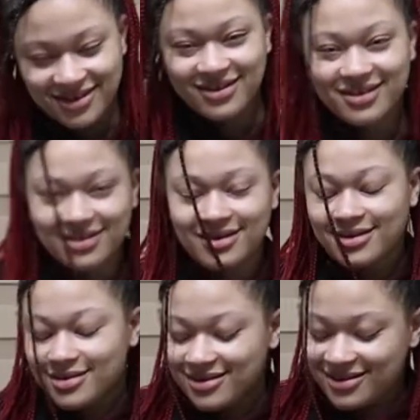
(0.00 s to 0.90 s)
twerking at
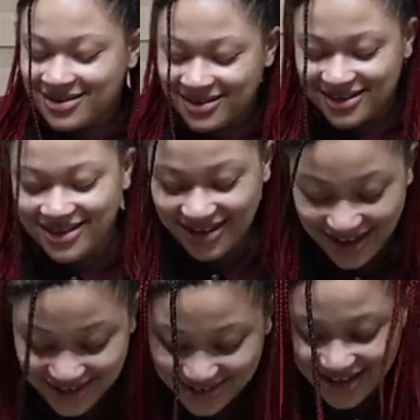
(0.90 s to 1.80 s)
church.
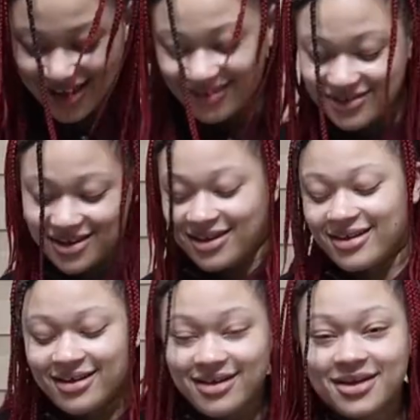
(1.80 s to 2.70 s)
I'm saying you gotta
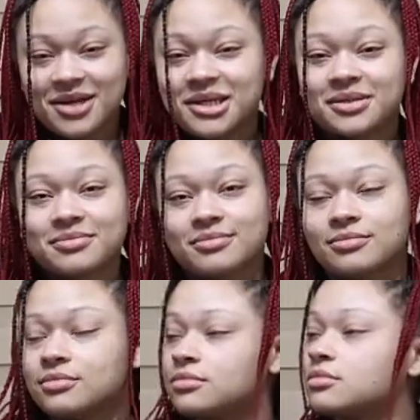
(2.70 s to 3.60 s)
do a Trump, like, cause
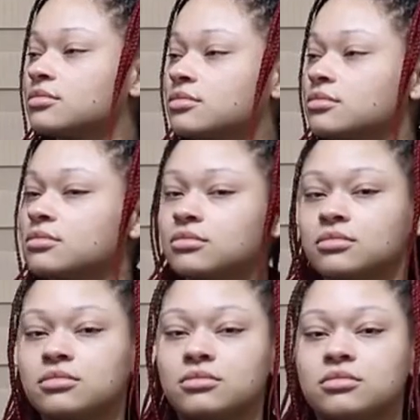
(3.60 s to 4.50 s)
he doesn't bounce.
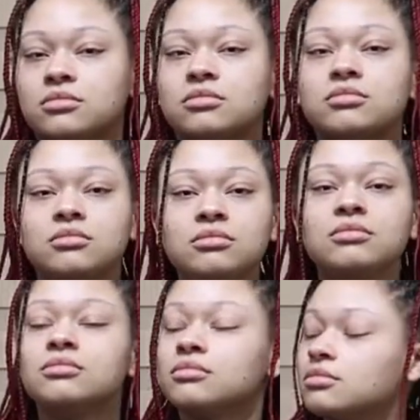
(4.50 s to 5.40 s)
He just.
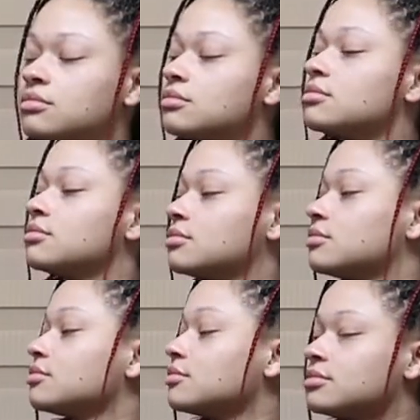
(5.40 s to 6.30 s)
Okay,
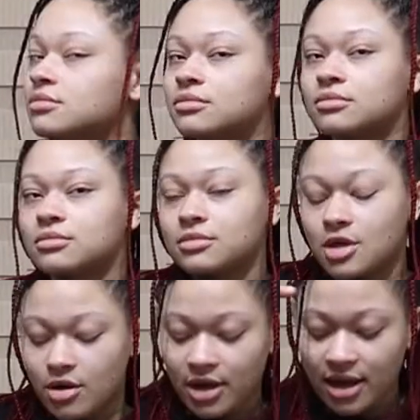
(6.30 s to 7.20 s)

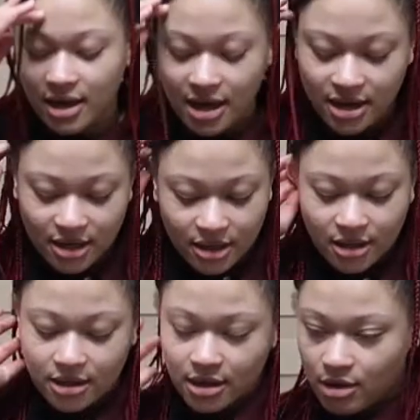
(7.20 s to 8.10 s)
I got it, and
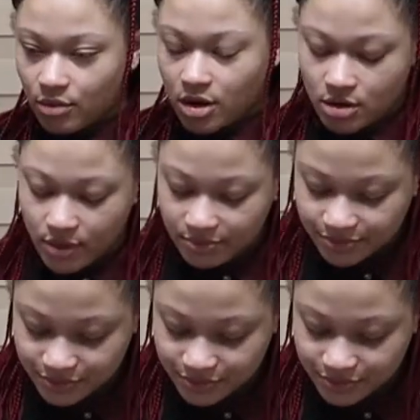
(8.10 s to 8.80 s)
then I'll walk over.